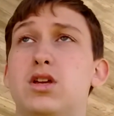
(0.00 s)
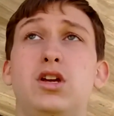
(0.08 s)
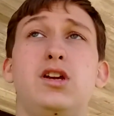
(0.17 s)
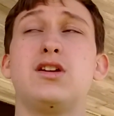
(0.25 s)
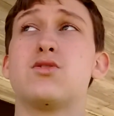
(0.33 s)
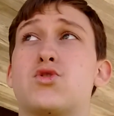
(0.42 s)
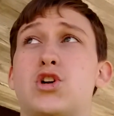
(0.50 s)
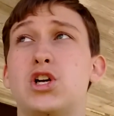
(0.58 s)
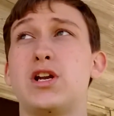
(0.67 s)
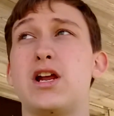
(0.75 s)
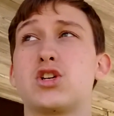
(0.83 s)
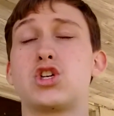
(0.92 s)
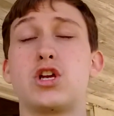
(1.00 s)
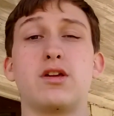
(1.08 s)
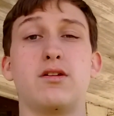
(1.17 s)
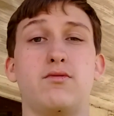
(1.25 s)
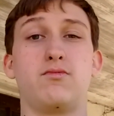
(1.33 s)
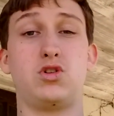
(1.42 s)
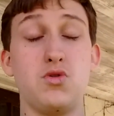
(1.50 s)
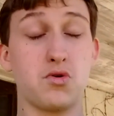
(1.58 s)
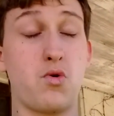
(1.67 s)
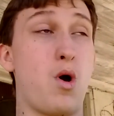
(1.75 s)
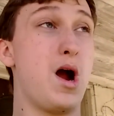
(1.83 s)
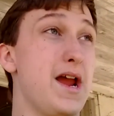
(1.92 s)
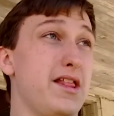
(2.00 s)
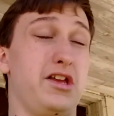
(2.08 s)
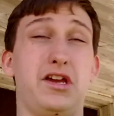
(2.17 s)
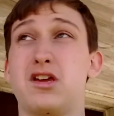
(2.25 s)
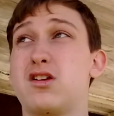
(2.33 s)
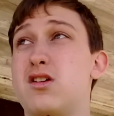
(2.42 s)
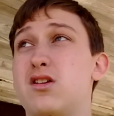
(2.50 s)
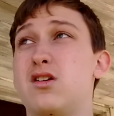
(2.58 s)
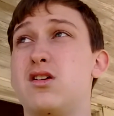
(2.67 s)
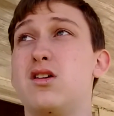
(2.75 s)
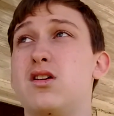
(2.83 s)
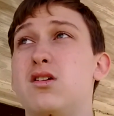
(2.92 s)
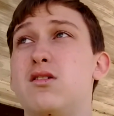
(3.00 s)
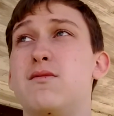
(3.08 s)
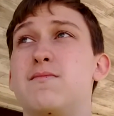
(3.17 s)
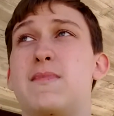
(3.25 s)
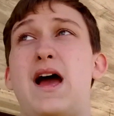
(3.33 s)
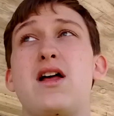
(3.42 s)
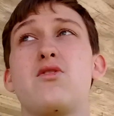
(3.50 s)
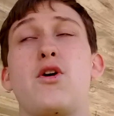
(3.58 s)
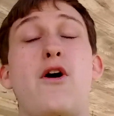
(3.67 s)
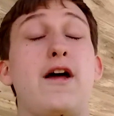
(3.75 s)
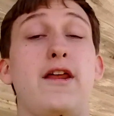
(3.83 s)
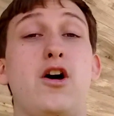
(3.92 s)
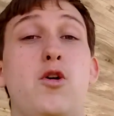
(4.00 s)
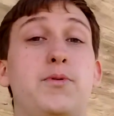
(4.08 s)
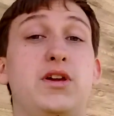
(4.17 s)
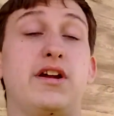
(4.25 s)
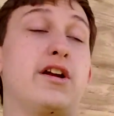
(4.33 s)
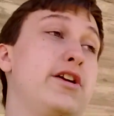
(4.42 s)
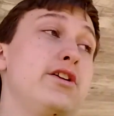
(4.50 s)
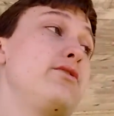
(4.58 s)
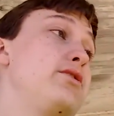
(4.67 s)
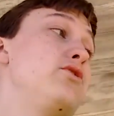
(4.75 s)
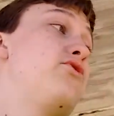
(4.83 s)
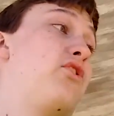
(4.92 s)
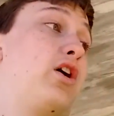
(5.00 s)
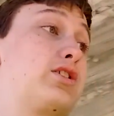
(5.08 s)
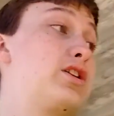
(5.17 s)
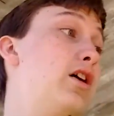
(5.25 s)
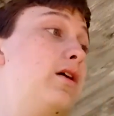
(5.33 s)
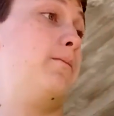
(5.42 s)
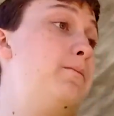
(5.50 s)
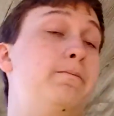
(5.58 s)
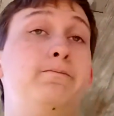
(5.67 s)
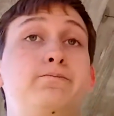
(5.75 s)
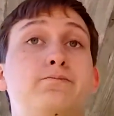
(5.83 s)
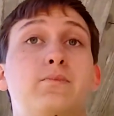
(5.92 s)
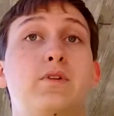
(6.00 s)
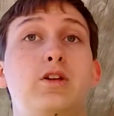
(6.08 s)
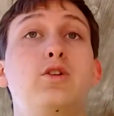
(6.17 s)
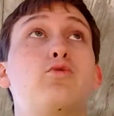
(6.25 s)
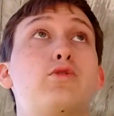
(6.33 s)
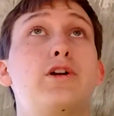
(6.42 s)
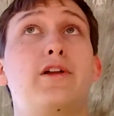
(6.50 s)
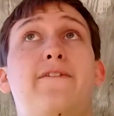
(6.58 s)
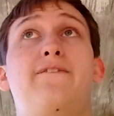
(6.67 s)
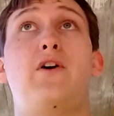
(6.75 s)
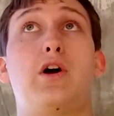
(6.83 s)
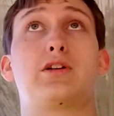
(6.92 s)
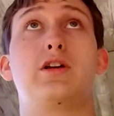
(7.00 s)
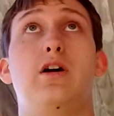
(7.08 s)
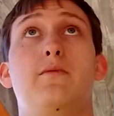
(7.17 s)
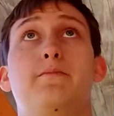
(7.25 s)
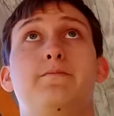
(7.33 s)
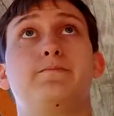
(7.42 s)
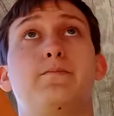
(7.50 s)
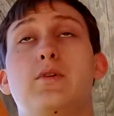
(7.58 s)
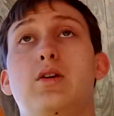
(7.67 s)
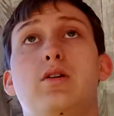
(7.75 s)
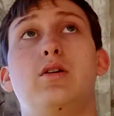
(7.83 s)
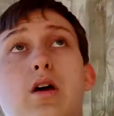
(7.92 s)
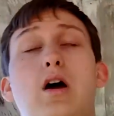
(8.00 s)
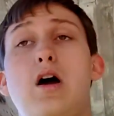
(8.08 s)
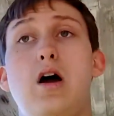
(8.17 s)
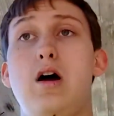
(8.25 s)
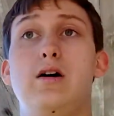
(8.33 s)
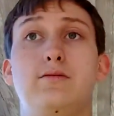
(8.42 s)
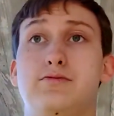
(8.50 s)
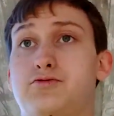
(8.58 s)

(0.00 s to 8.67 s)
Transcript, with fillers: You need to return that shit and do it quietly. I don't know how to help you here. You you fucked up. You really fucked up. Ah.